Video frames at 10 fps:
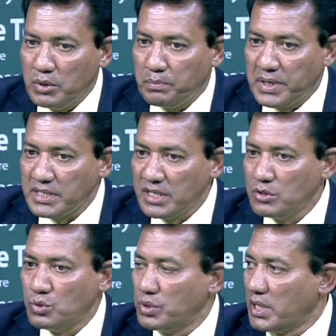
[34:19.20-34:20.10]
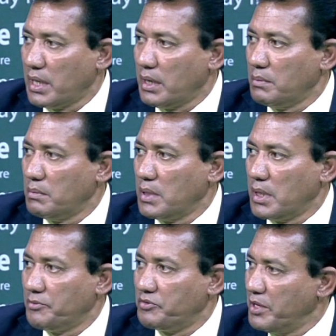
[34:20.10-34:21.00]
present to the
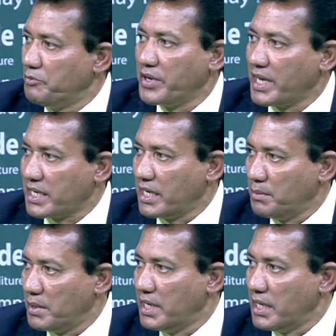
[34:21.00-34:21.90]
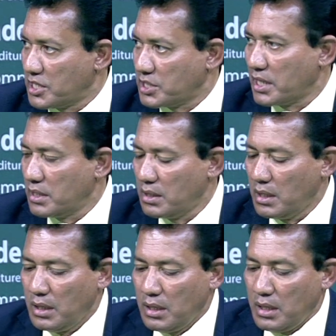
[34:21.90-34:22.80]
free, fair, credible election,
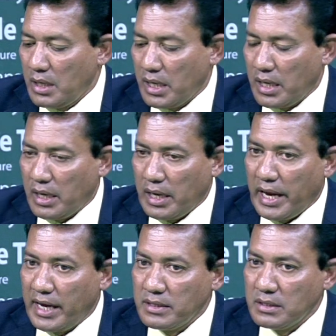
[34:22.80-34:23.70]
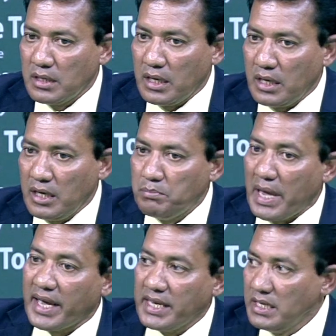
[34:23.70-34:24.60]
and if
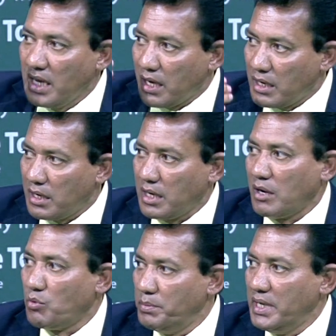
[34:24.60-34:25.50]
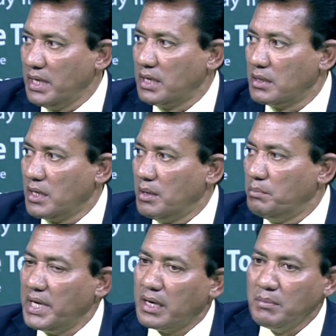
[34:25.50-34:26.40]
again Awami League
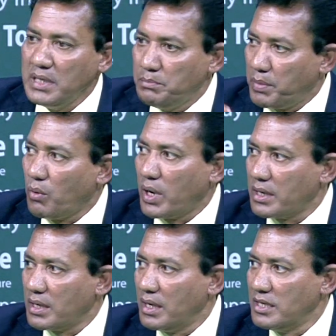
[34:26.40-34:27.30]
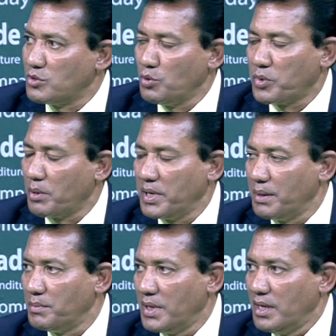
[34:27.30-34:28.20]
become in power, it's no
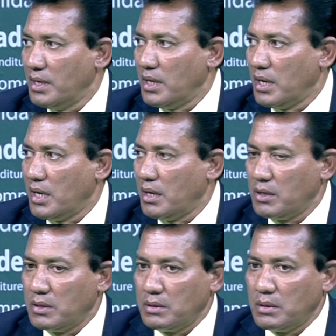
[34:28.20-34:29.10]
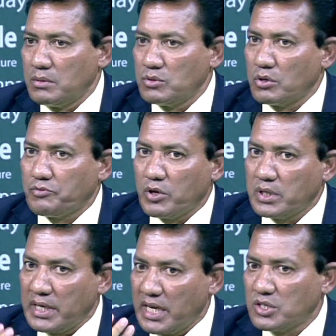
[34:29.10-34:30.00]
problem. Not for
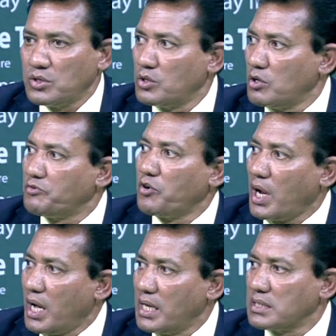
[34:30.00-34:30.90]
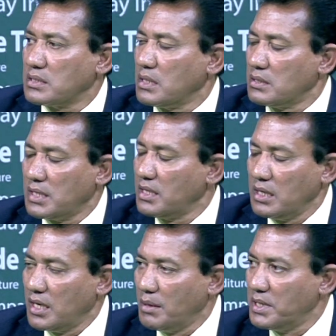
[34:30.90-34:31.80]
the nation, not for us,
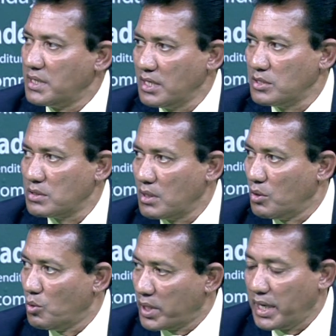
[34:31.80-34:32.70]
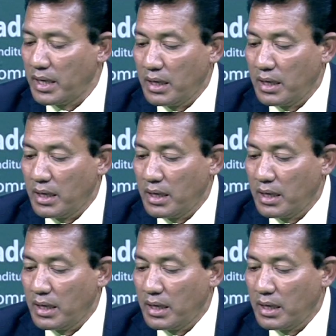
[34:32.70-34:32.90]
nothing. Everything is okay.